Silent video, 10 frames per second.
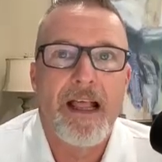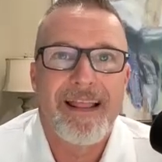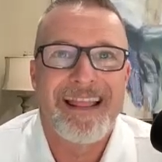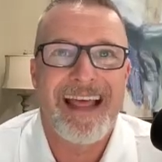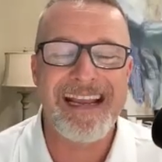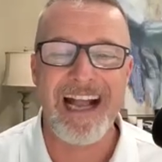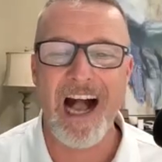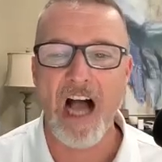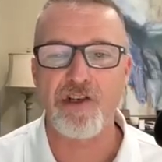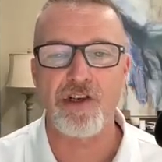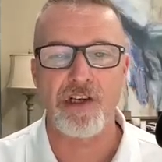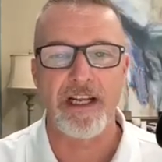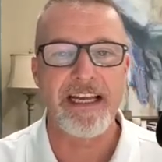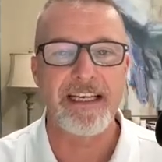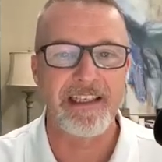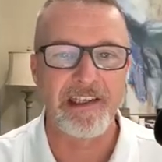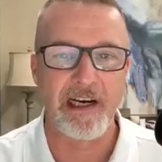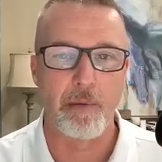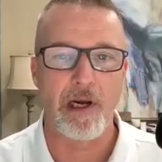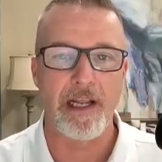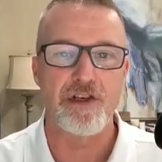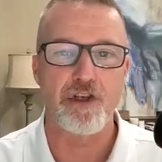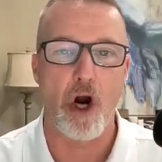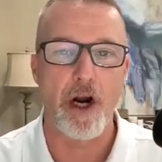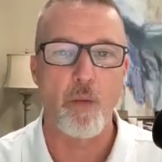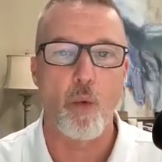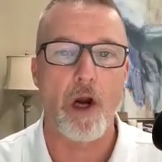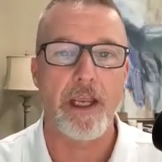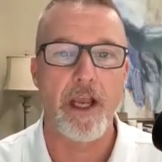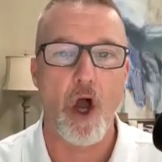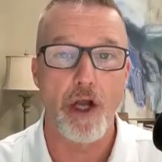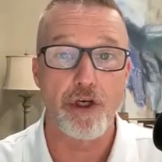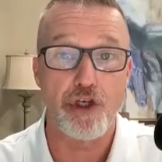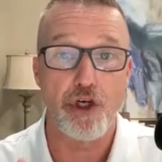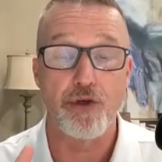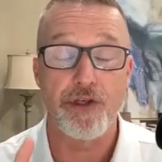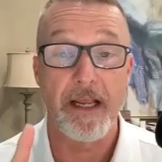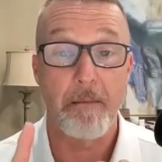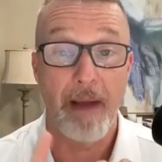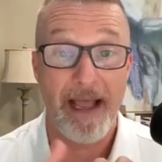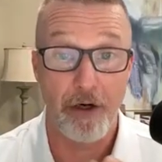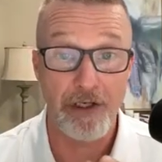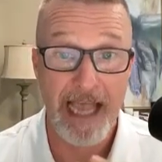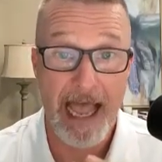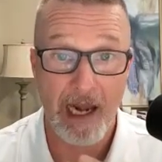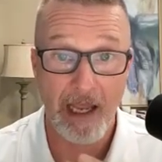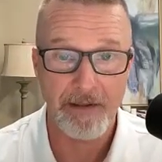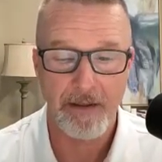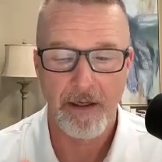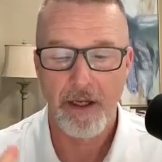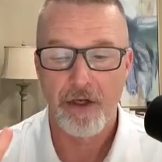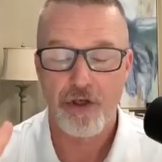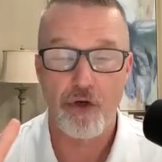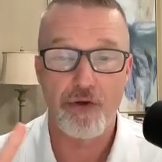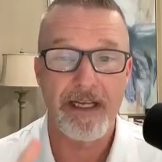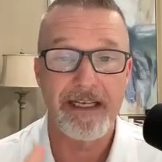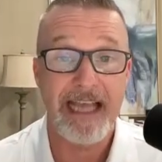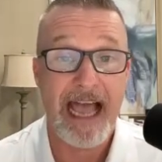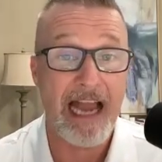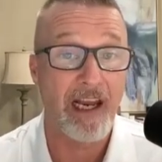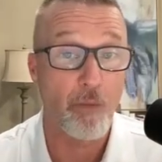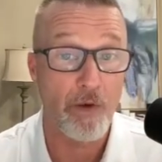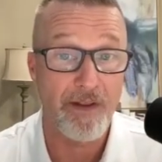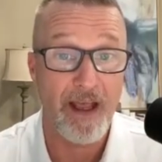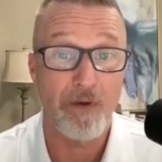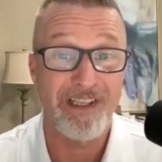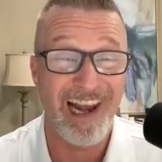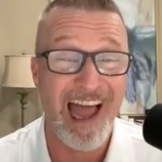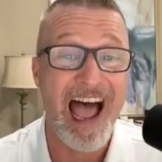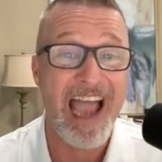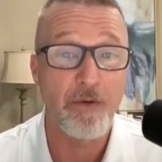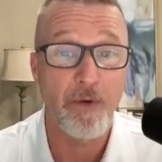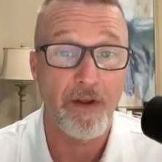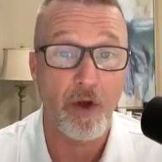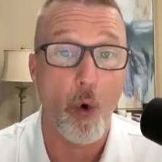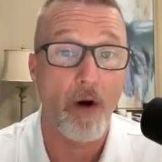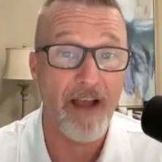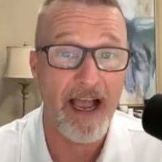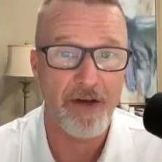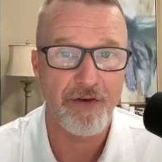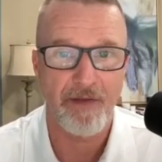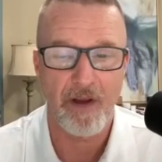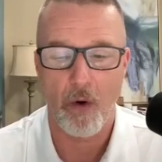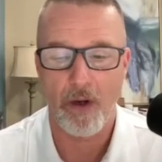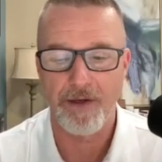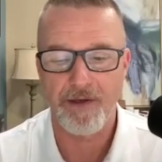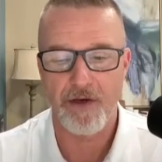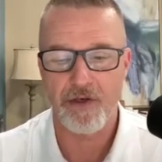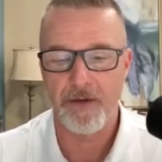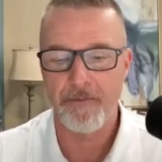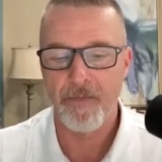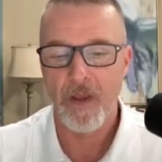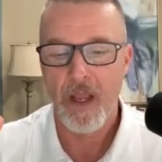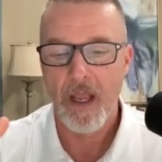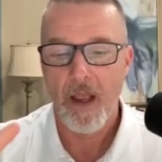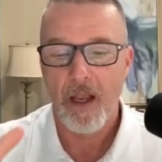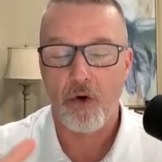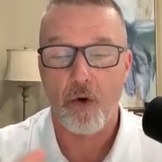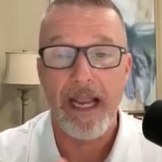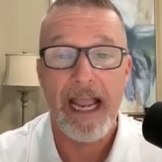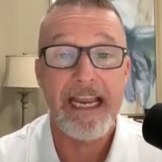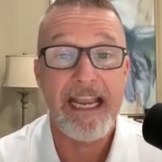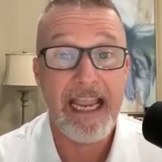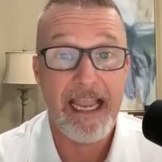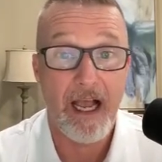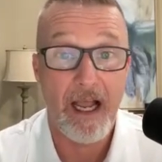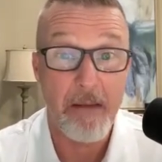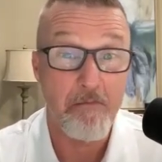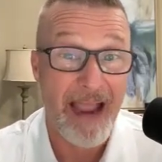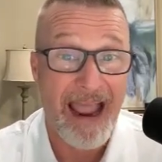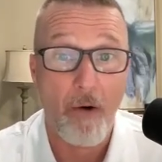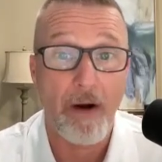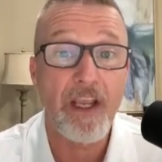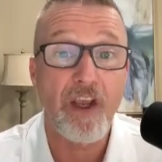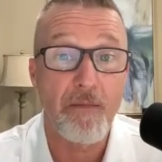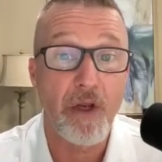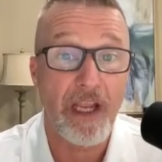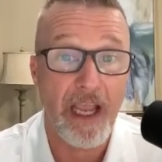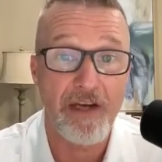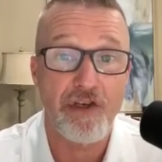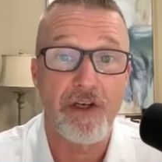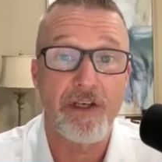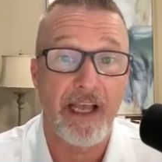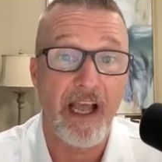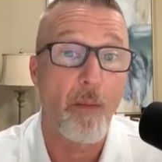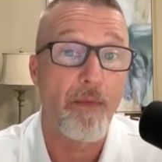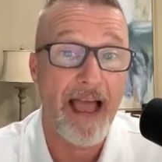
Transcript: Right. They consciously and deliberately started working on choosing better talent, choosing talent with, that was aligned with the core values of the organization, creating uh, empowering communication to help